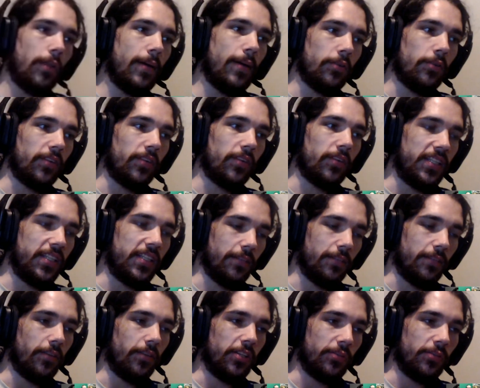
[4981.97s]
able to release
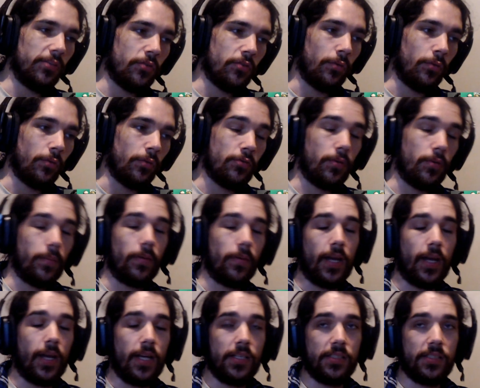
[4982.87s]
it for the Switch one, which would have been
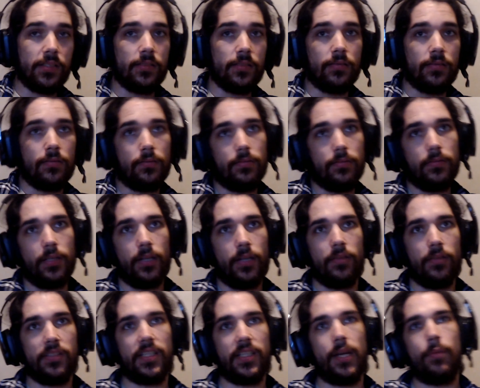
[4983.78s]
nice.
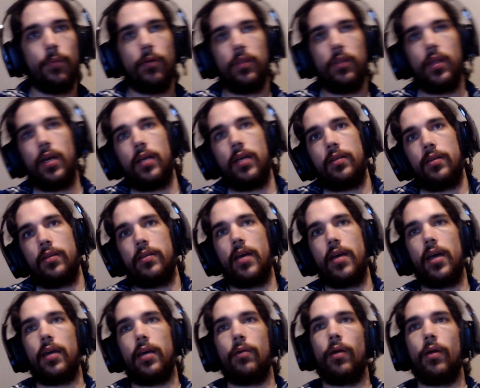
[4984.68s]
And, same with like the
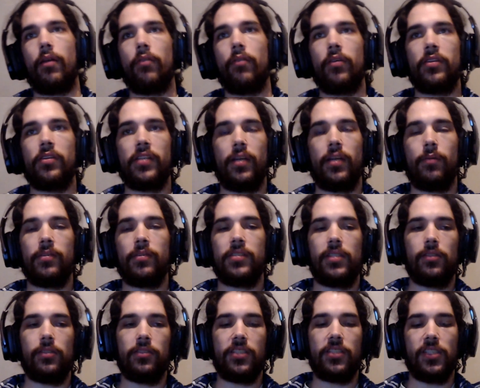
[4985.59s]
pack and whatever that was
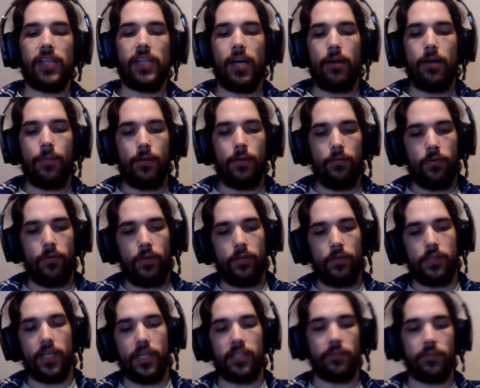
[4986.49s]
DLC. That would have been a real
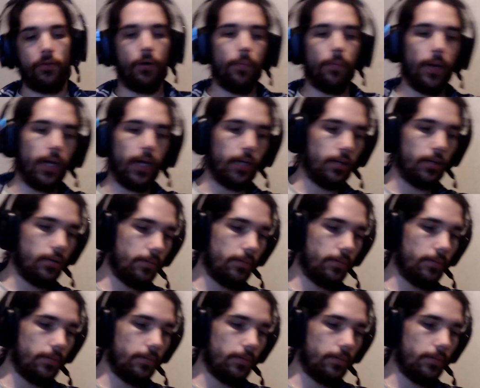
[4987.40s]
nice throwback.